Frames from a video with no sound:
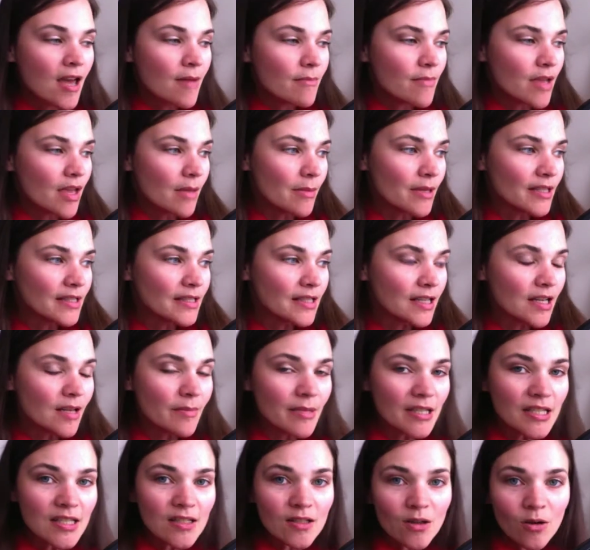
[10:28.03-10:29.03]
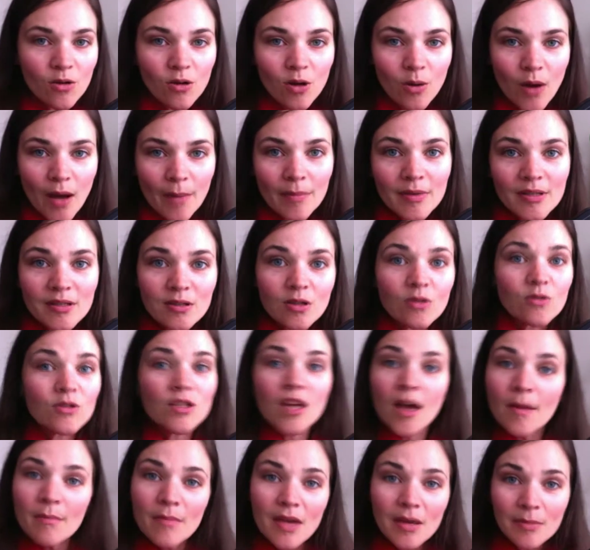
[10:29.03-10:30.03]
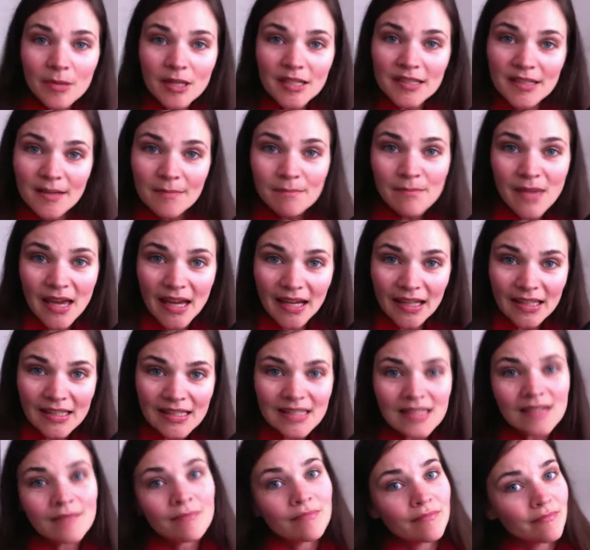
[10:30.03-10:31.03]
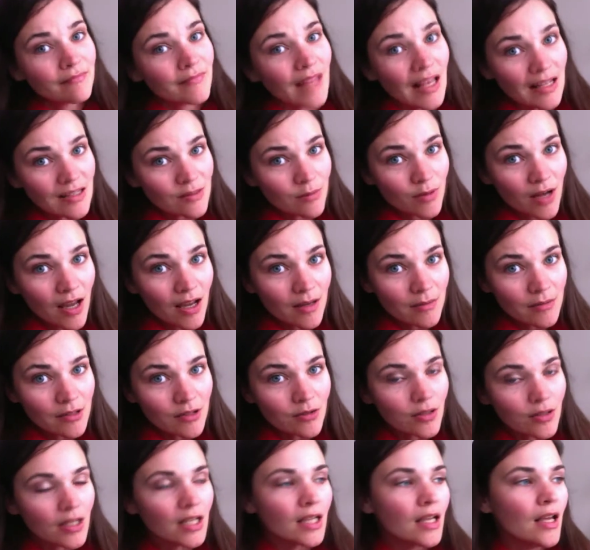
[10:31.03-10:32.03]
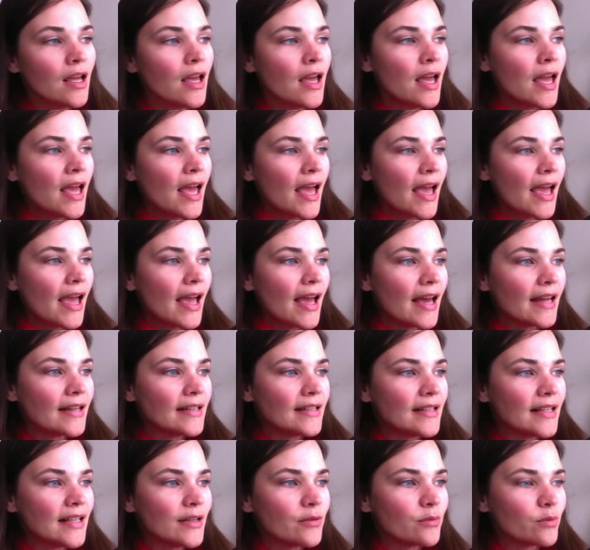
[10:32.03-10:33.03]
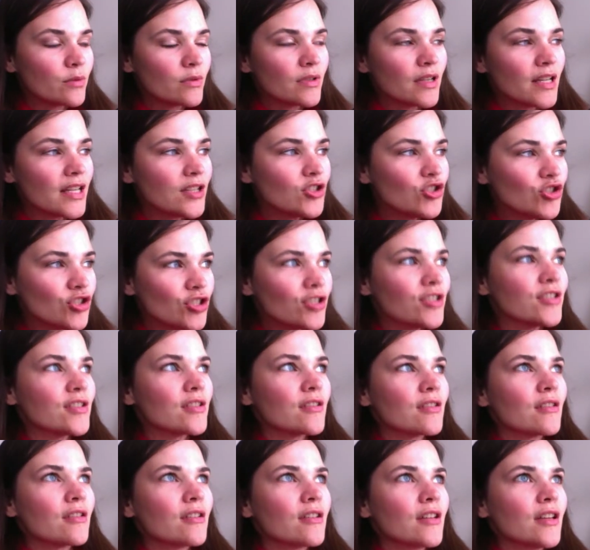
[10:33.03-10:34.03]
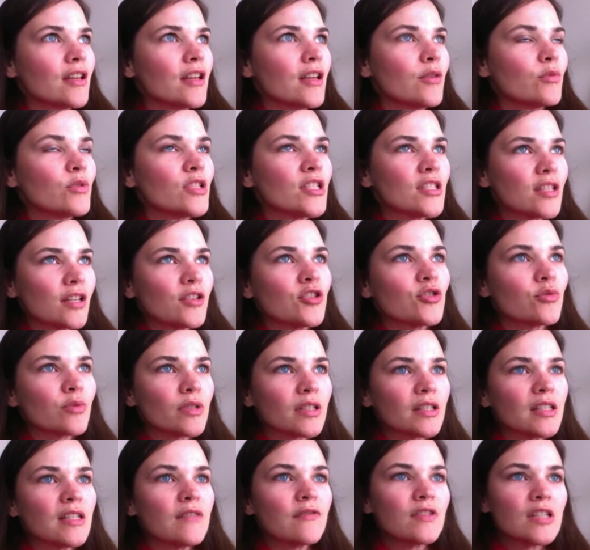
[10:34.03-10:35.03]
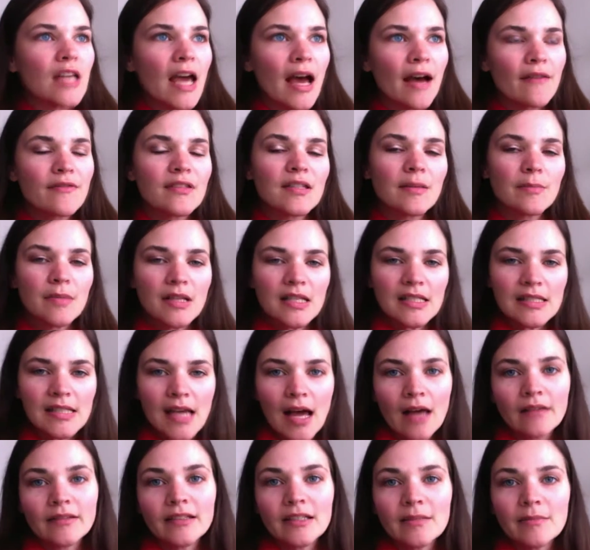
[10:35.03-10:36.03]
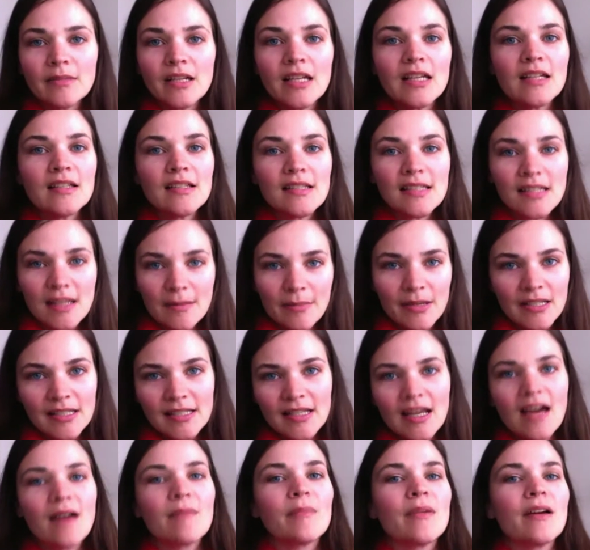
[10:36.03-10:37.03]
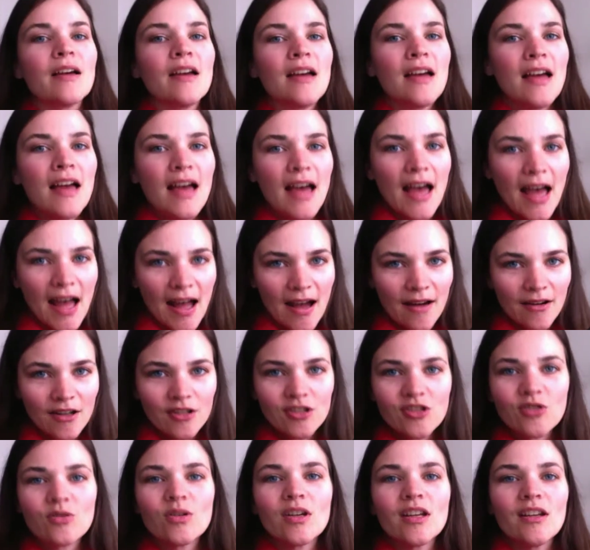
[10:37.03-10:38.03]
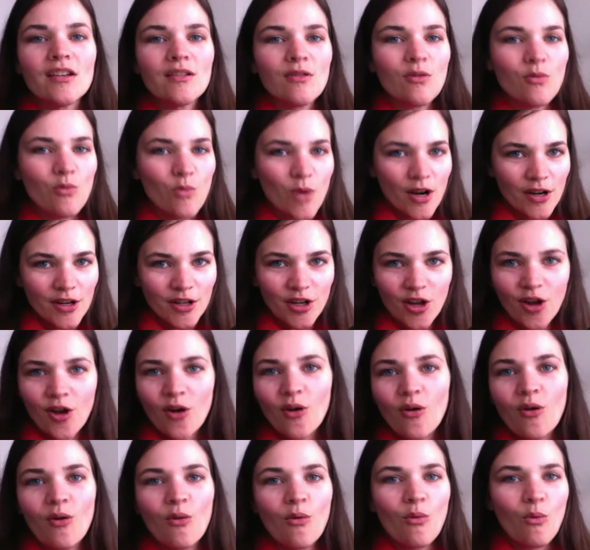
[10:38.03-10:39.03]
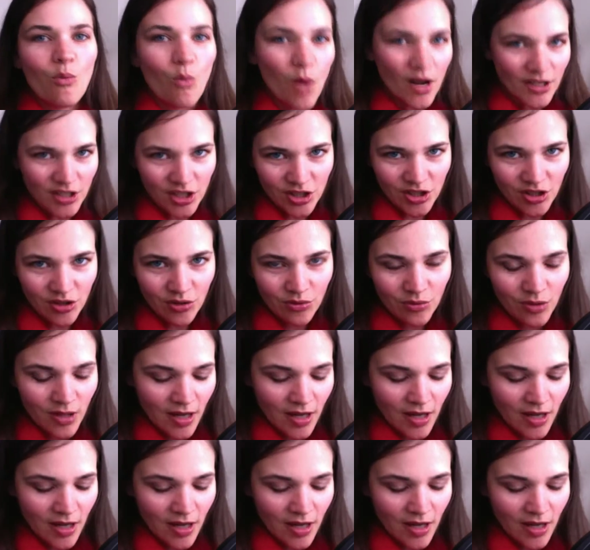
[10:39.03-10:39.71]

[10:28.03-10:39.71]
Maybe it's going to be solo episodes. Maybe it's a mix. That's what I'm doing. And it was such a relief to have somebody telling me step by step how to do it, where to go, what to do.